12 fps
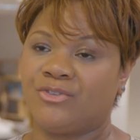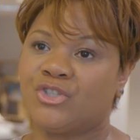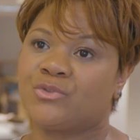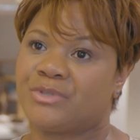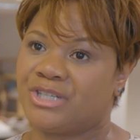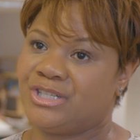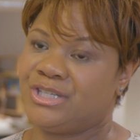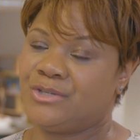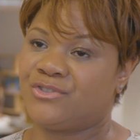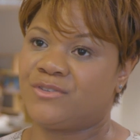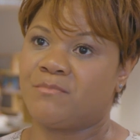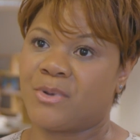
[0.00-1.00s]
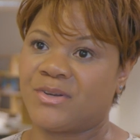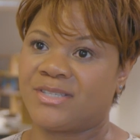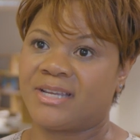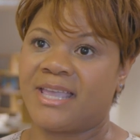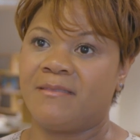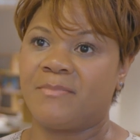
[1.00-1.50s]
to reduce
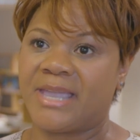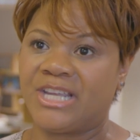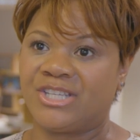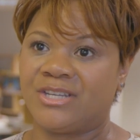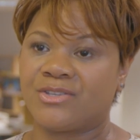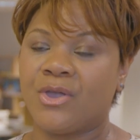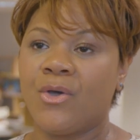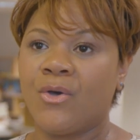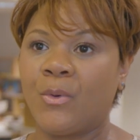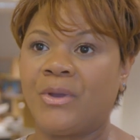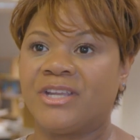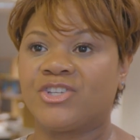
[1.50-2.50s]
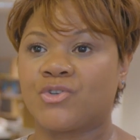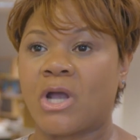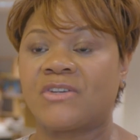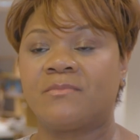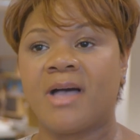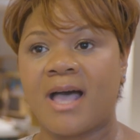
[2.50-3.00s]
MRSA in patients who are
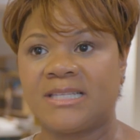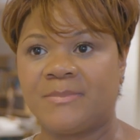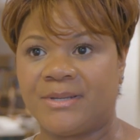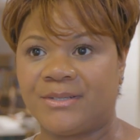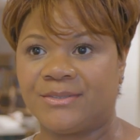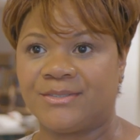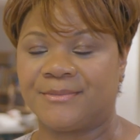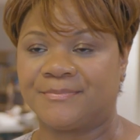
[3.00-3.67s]
discharged from hospitals.